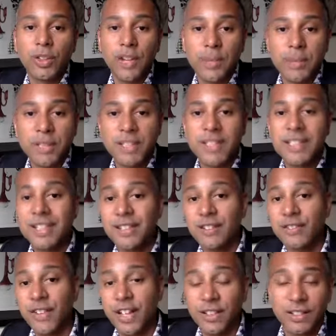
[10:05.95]
their businesses had
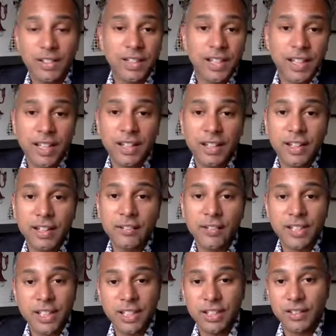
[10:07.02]
failed in the
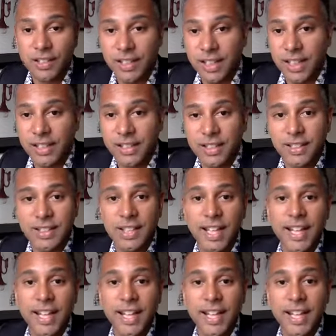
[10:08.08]
recession of the 90s.